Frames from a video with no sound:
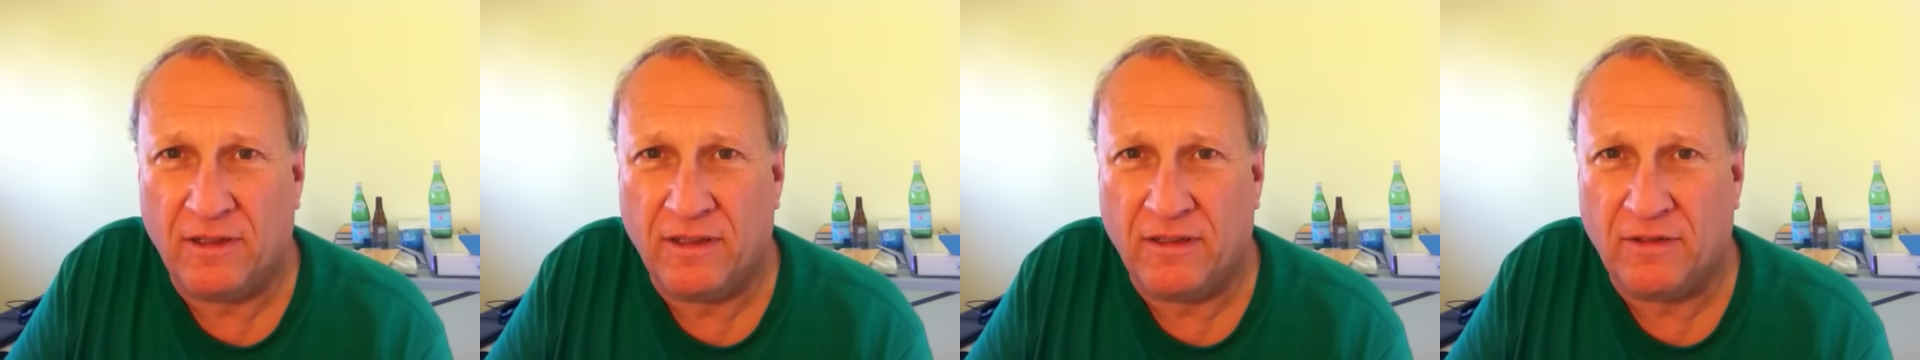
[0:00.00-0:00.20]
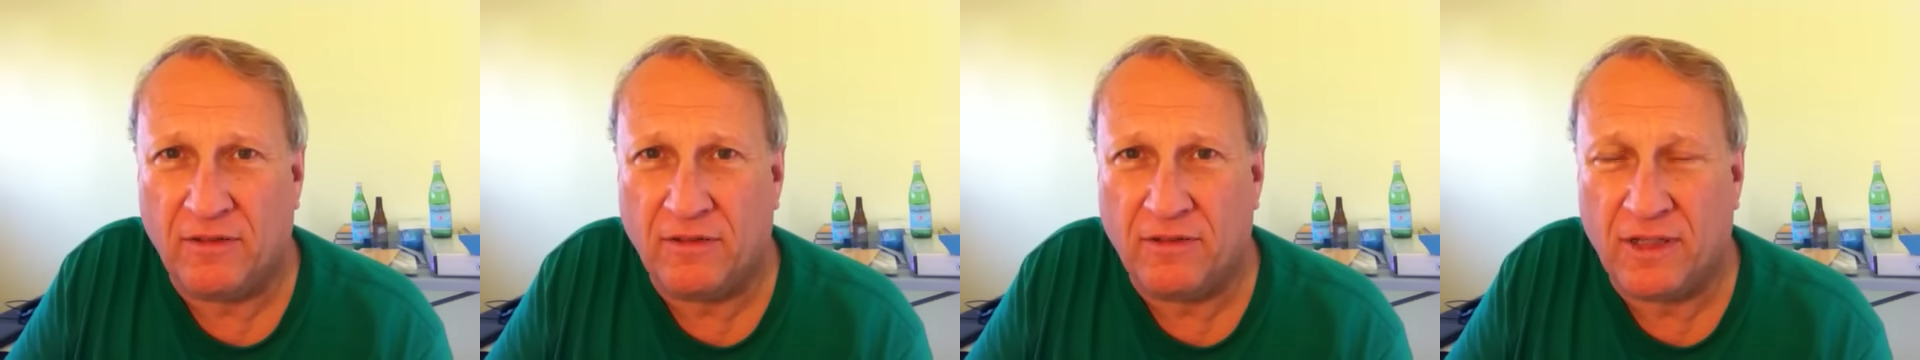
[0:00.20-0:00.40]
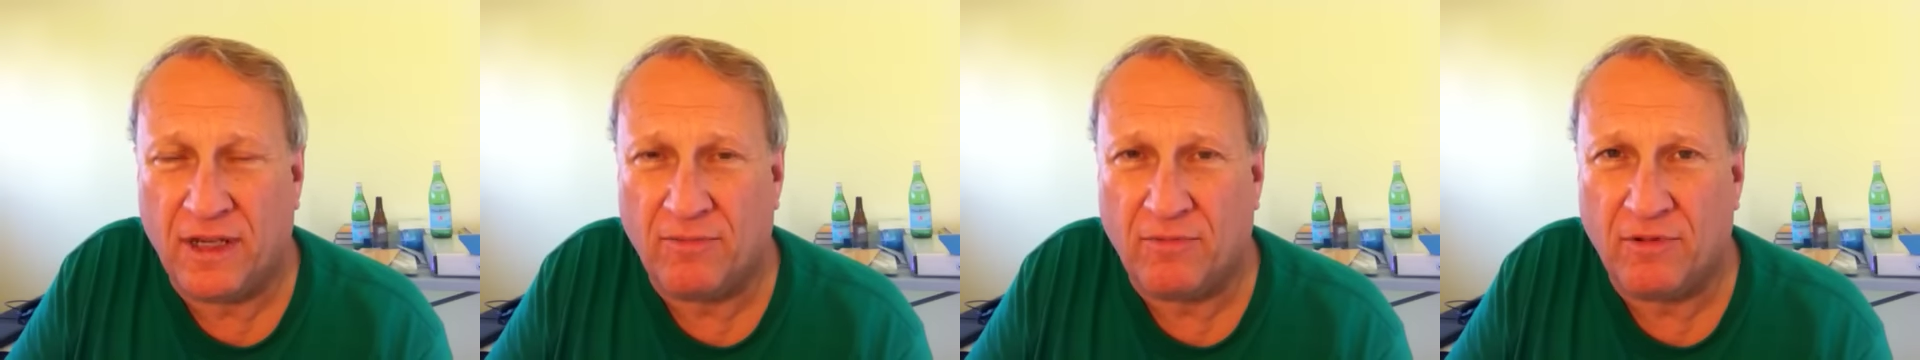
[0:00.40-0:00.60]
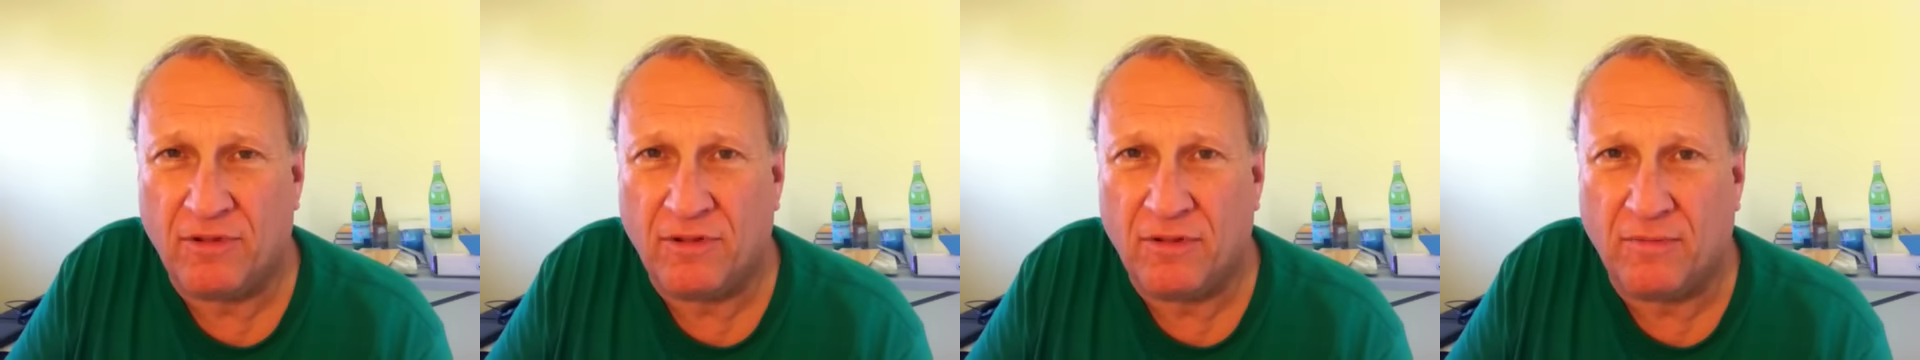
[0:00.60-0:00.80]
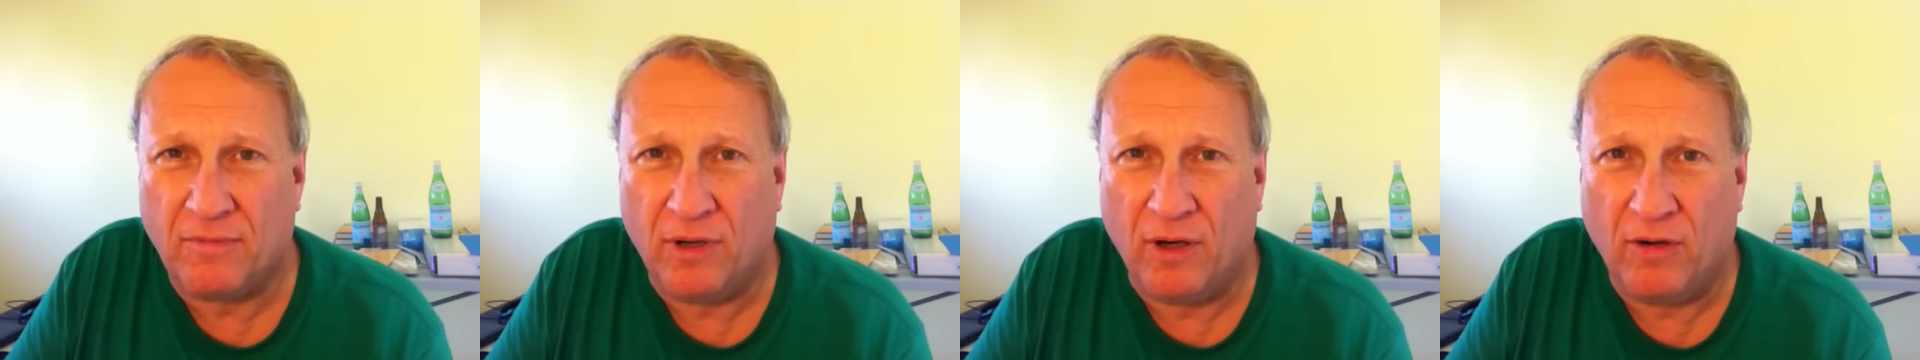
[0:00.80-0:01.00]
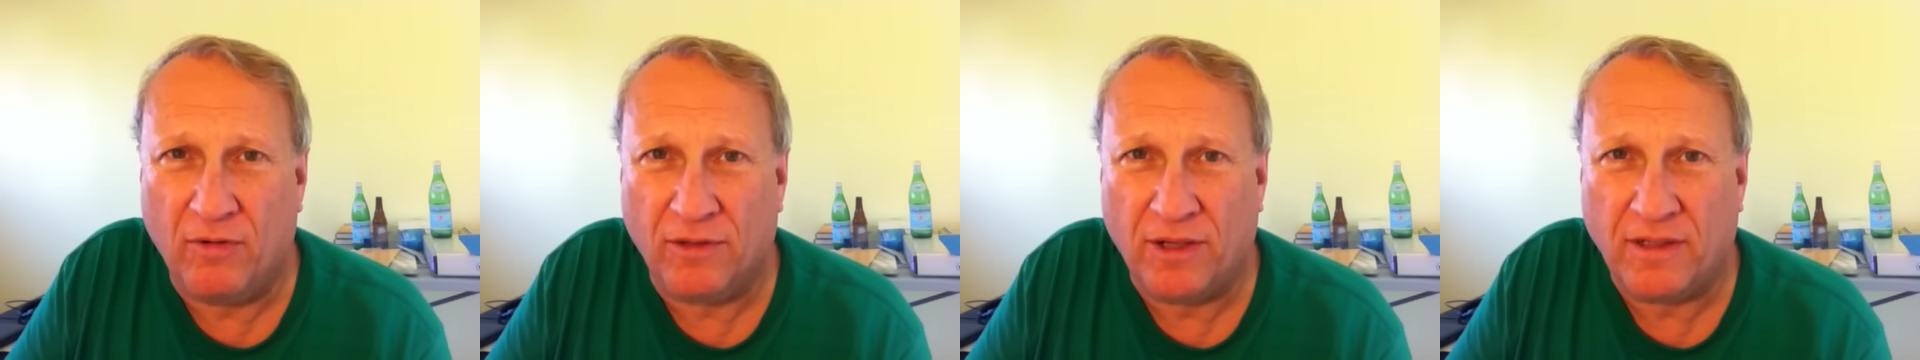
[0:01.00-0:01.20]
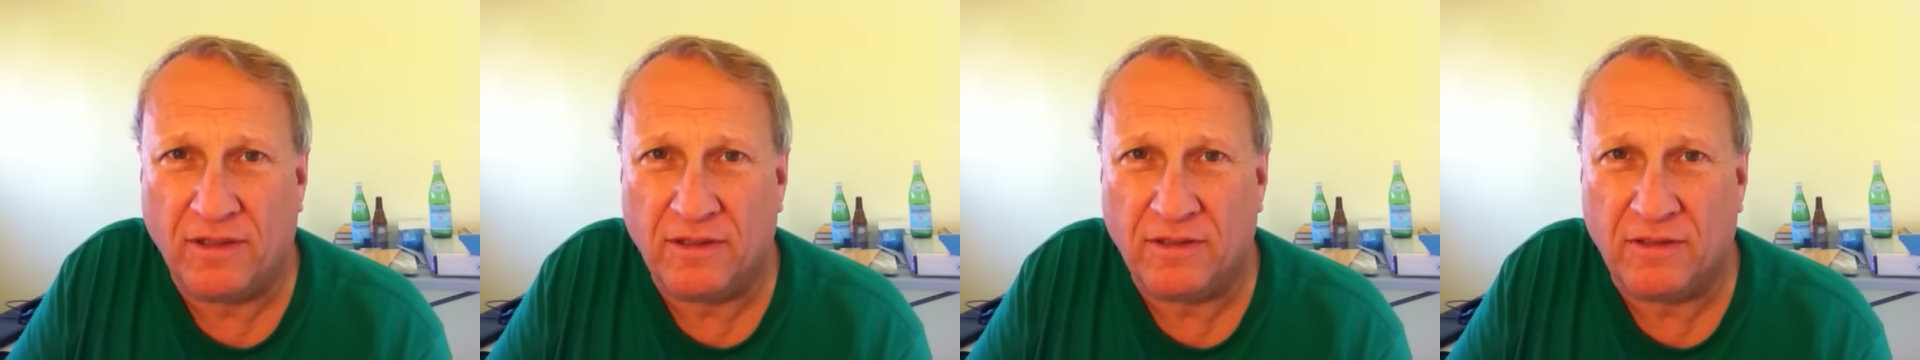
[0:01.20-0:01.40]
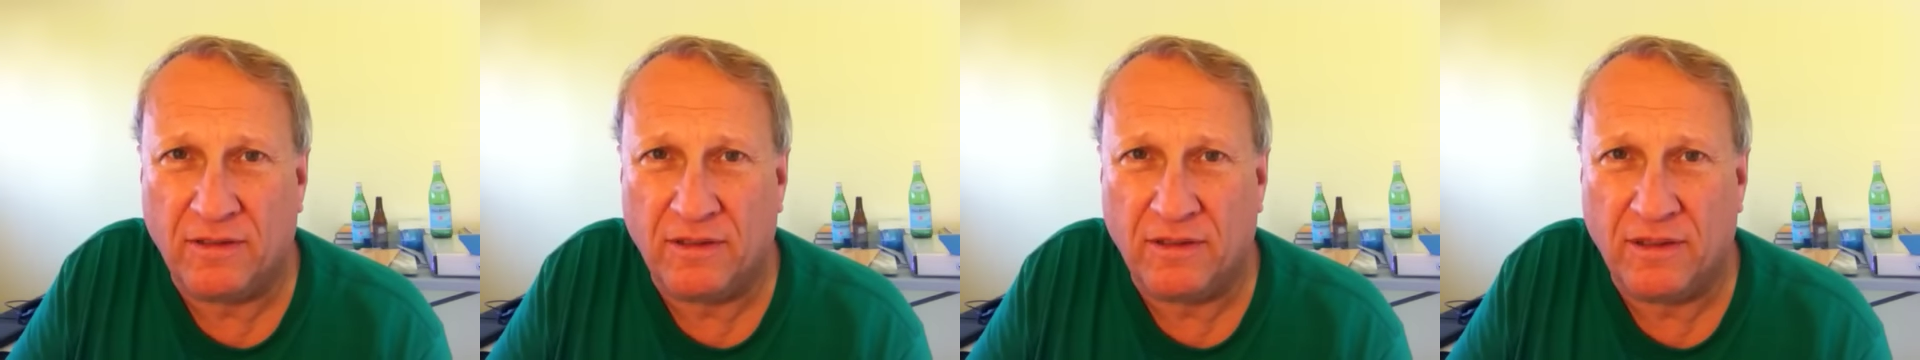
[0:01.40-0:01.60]
into separate
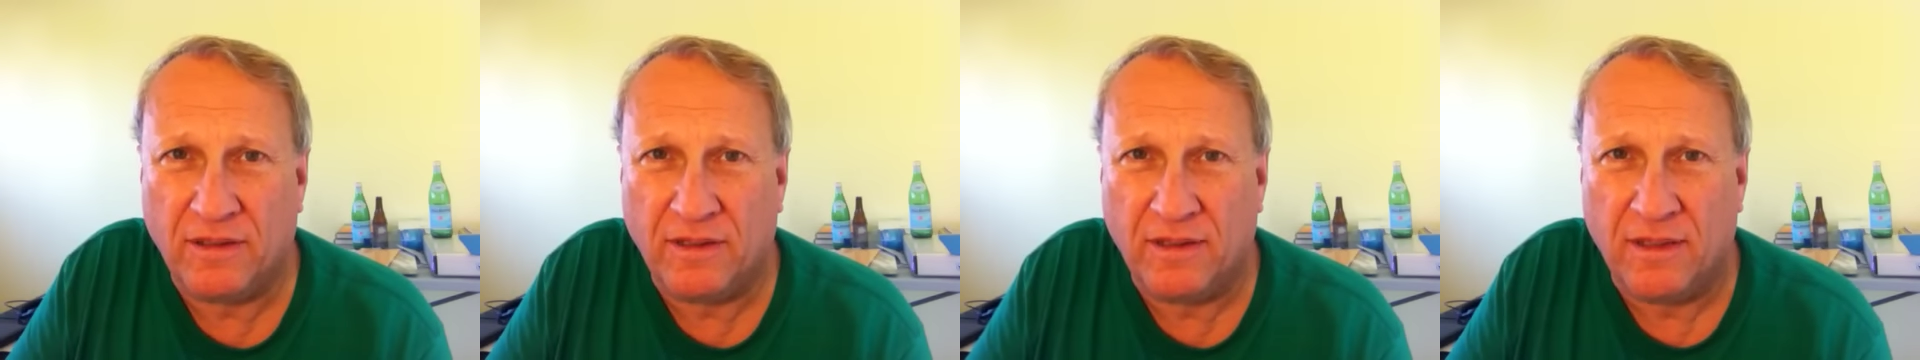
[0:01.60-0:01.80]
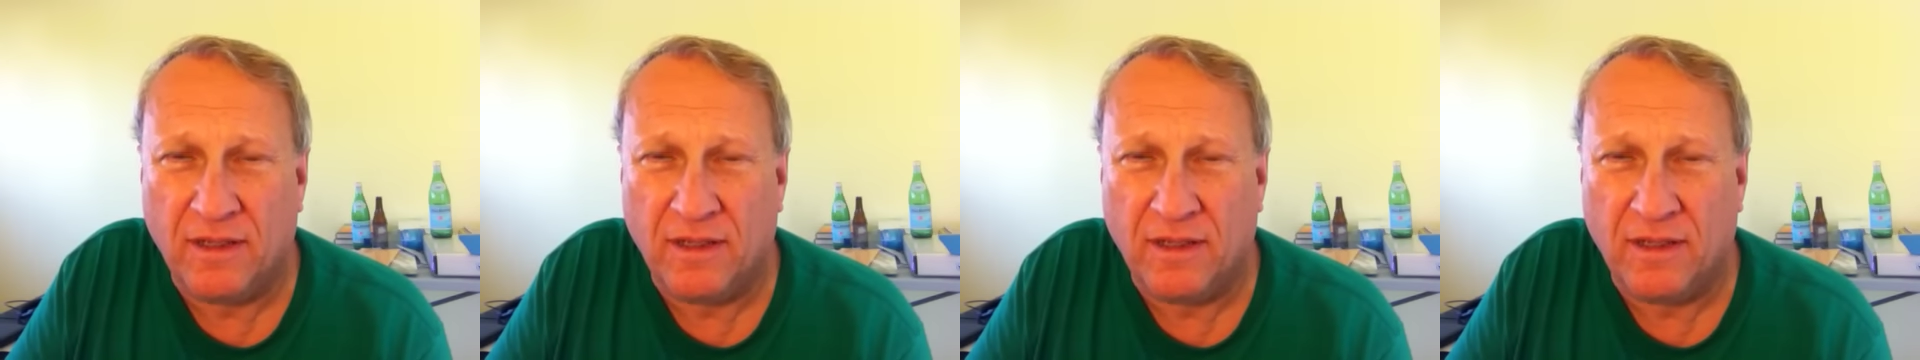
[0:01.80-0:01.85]
components,